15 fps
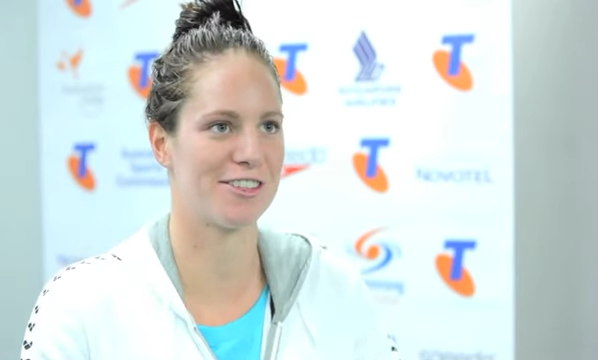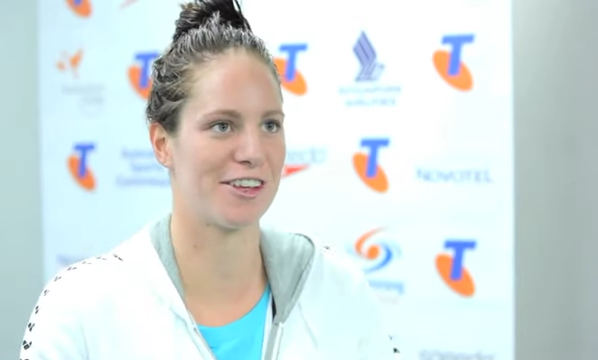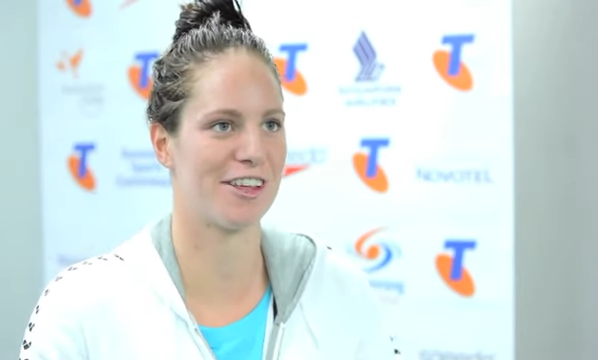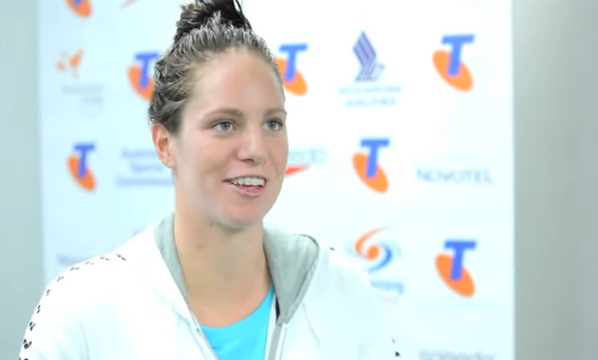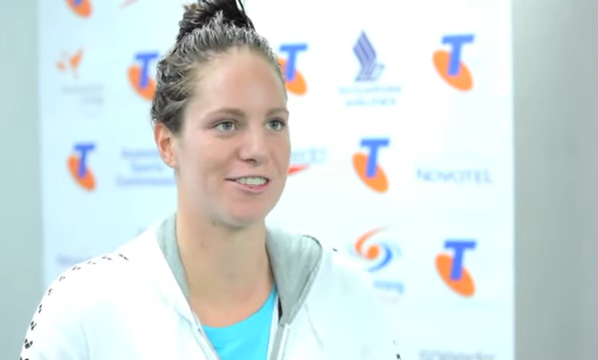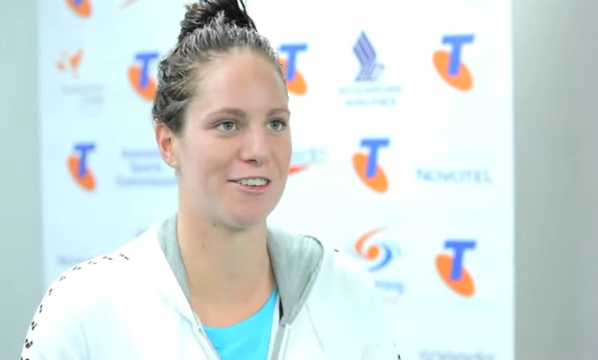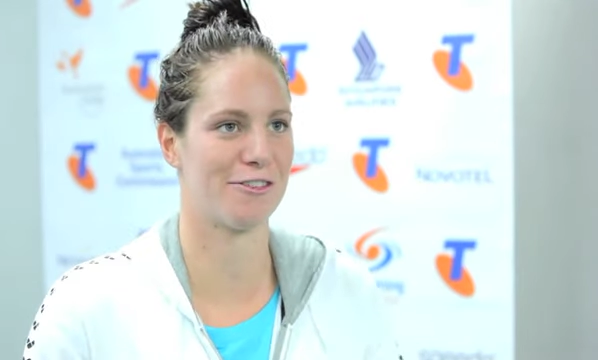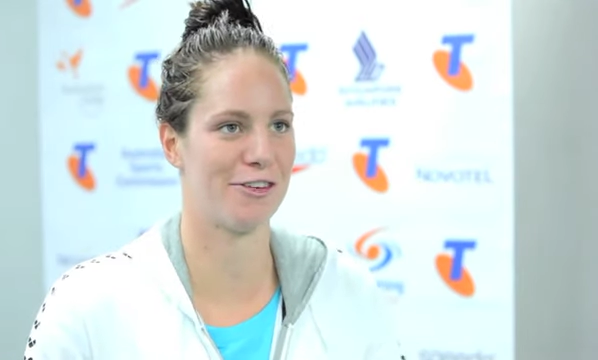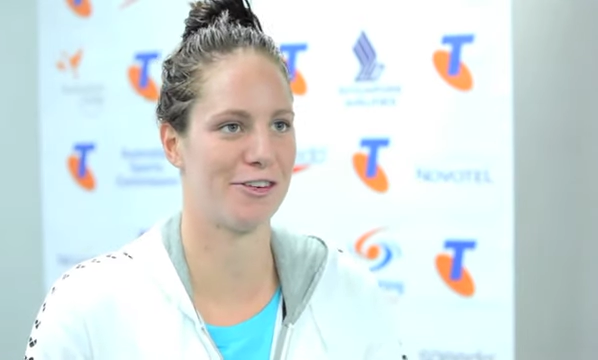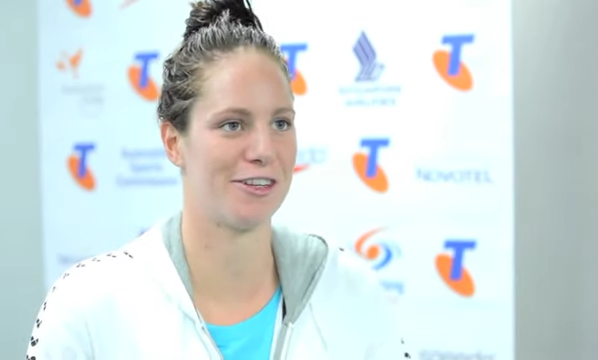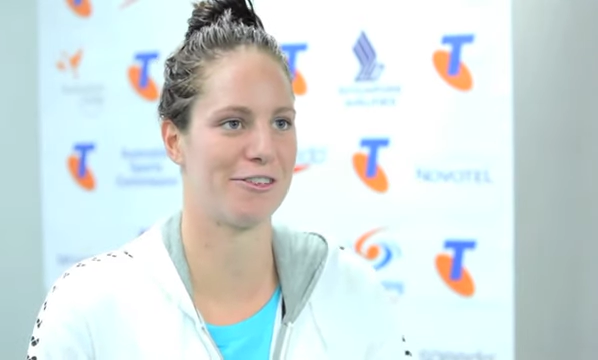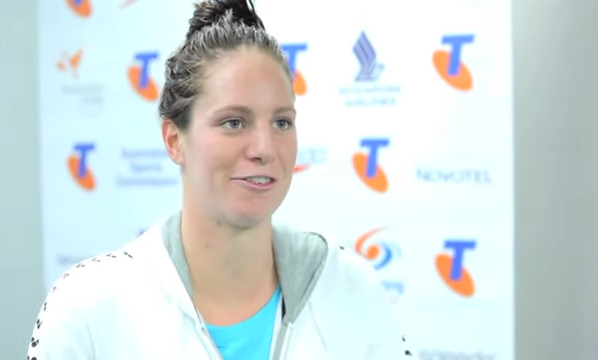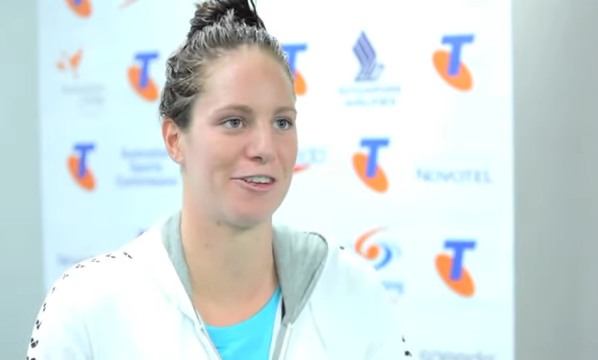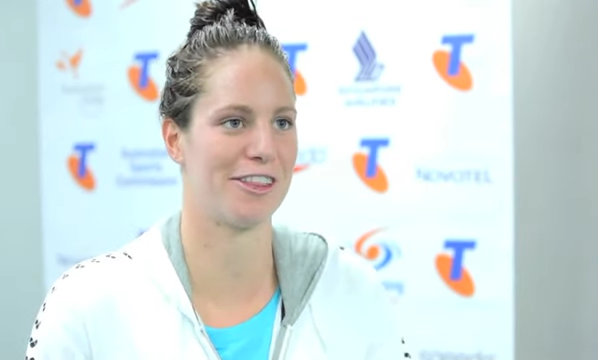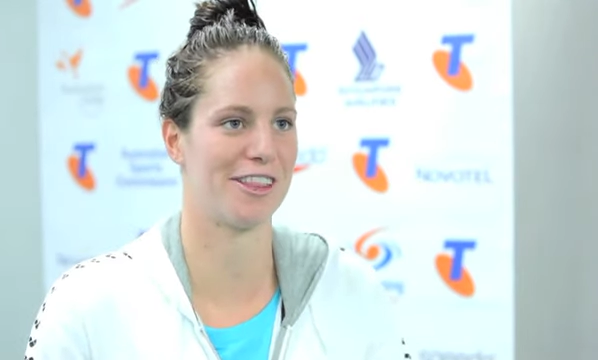So there's a few
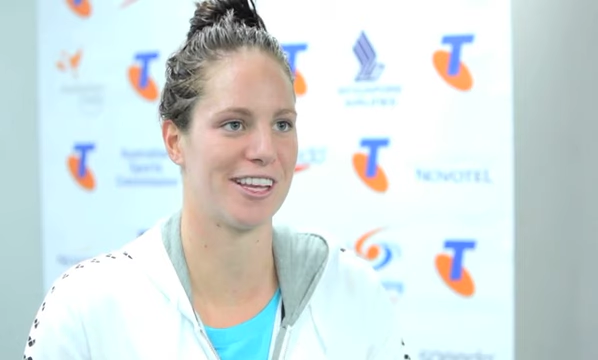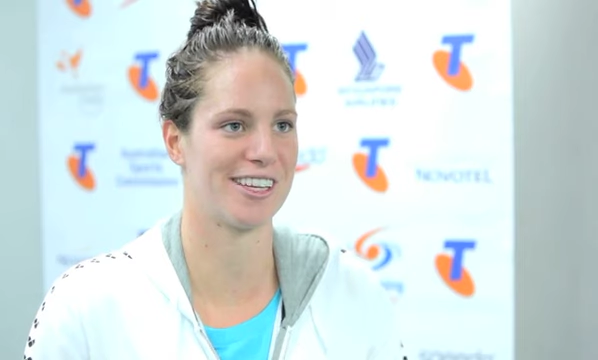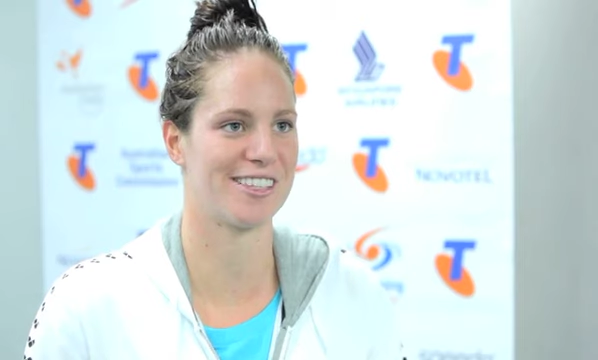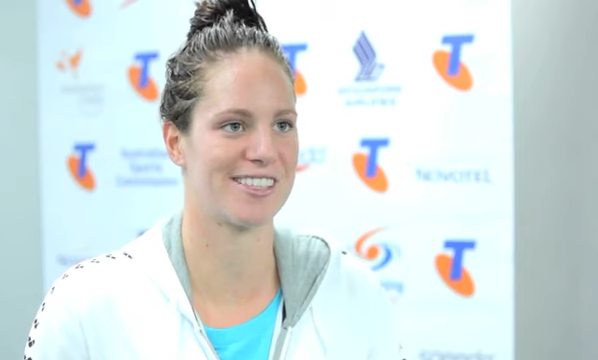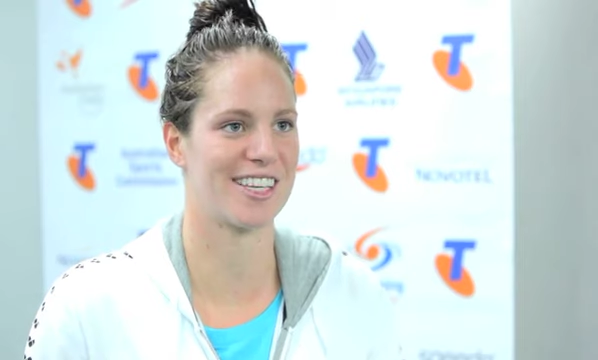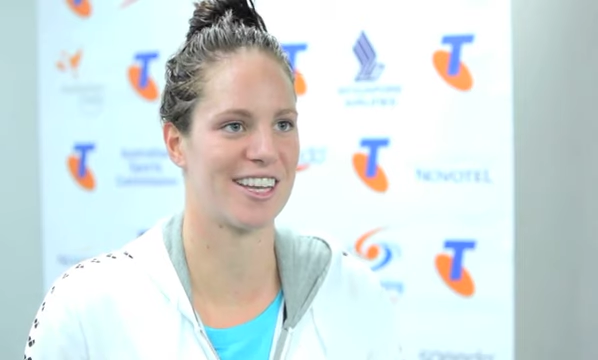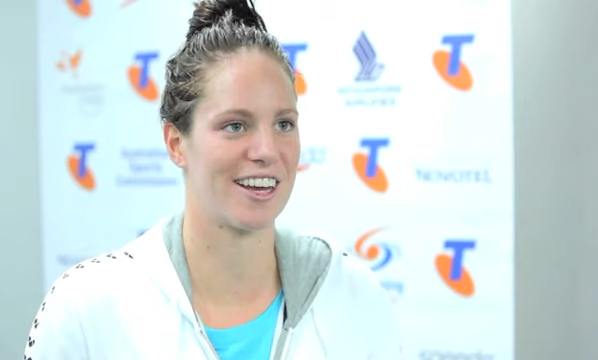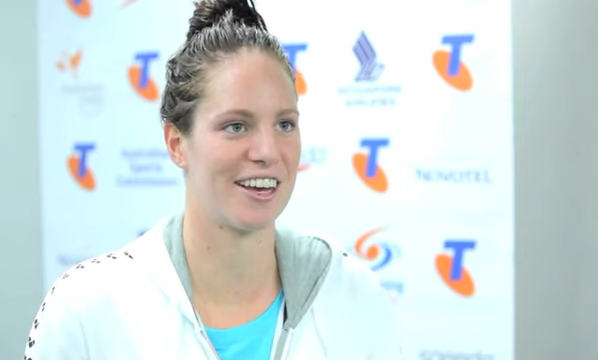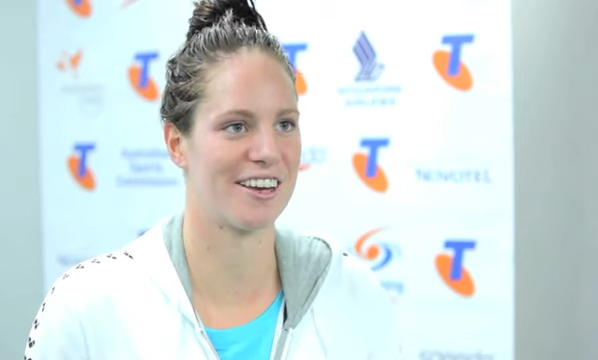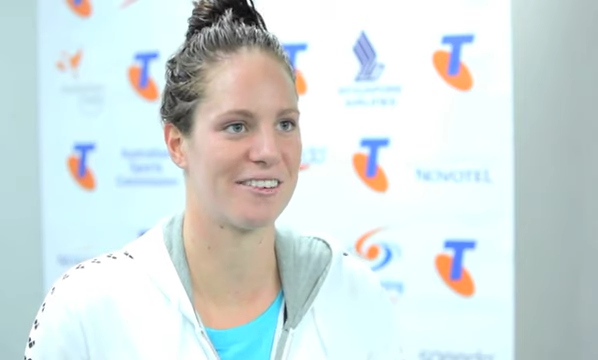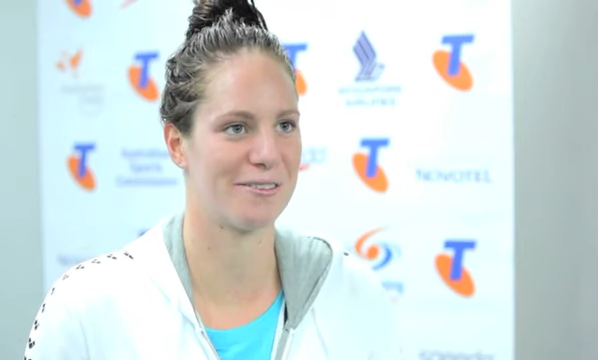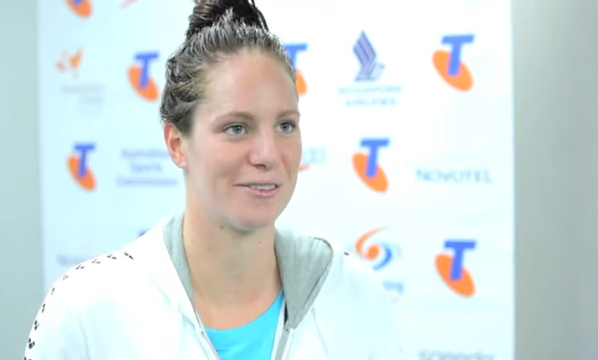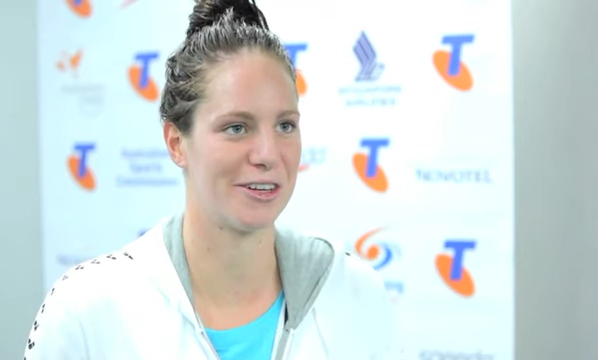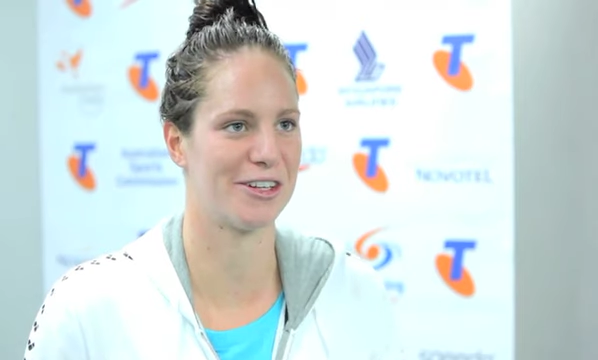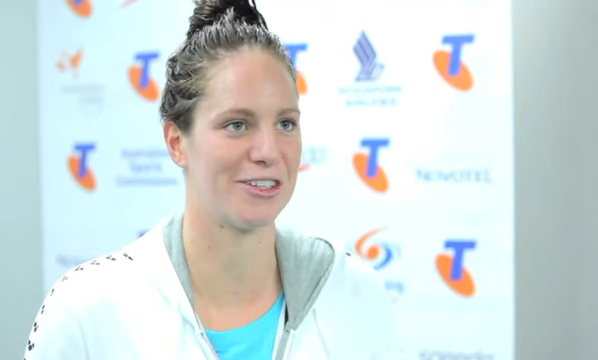different things that I
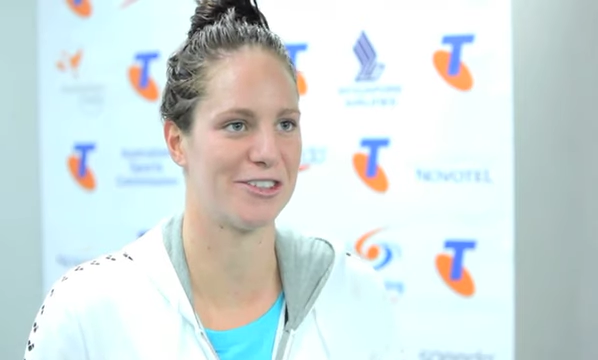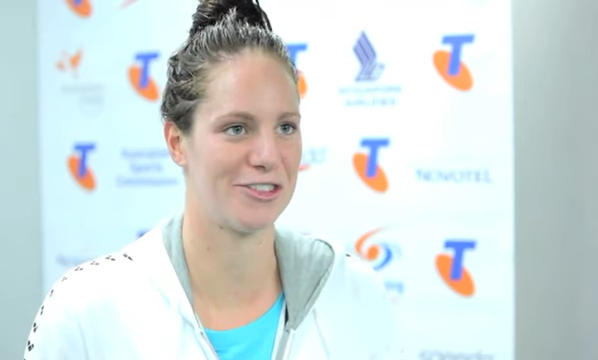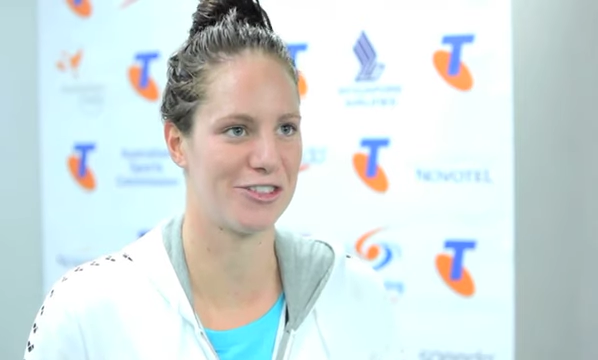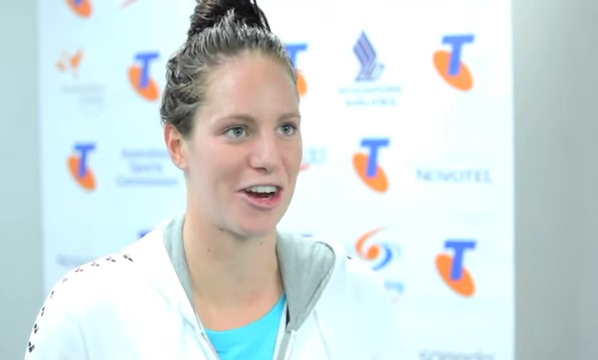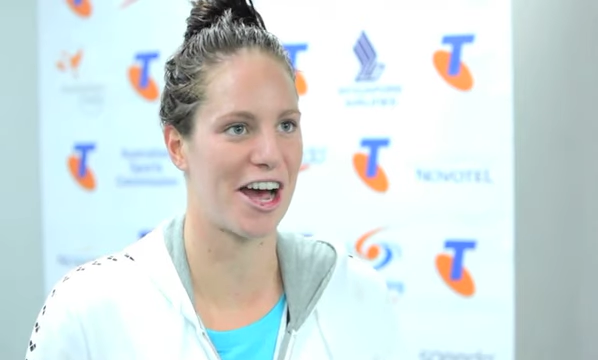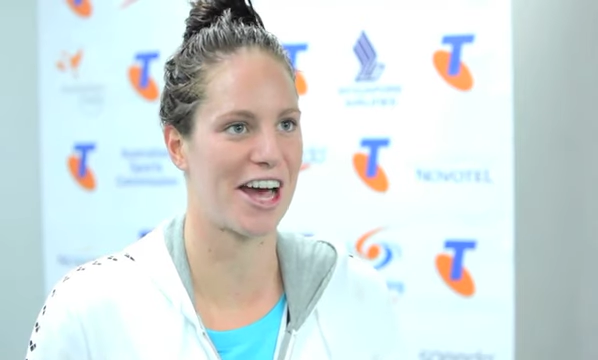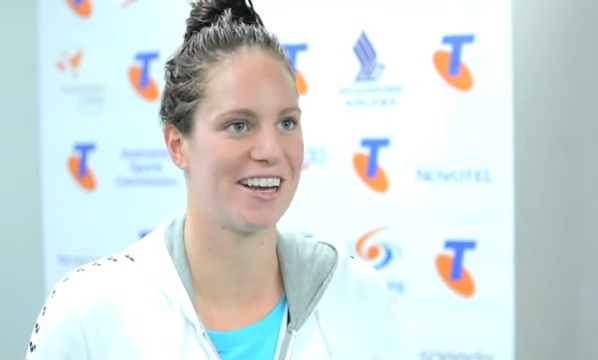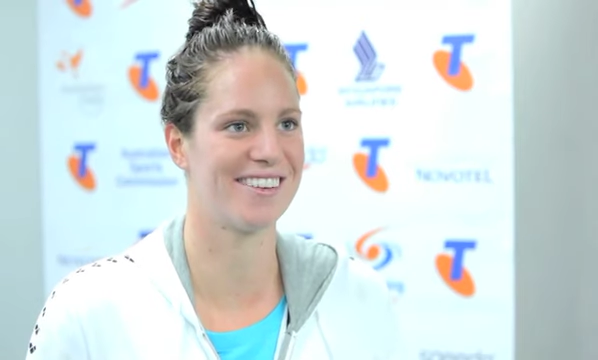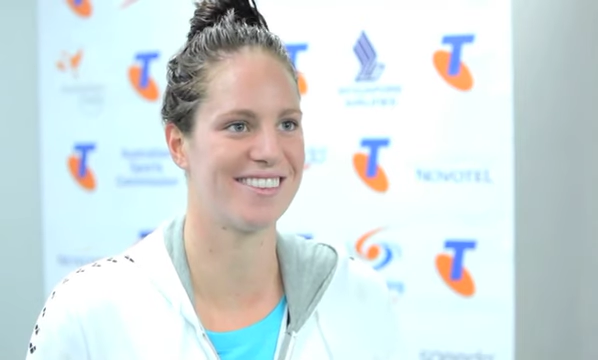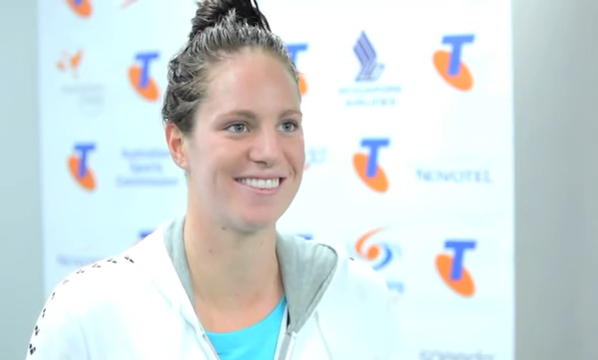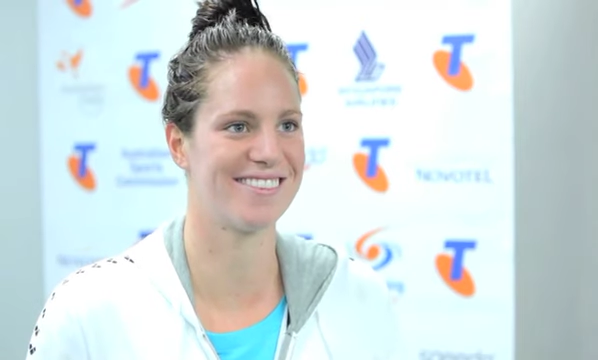want to try.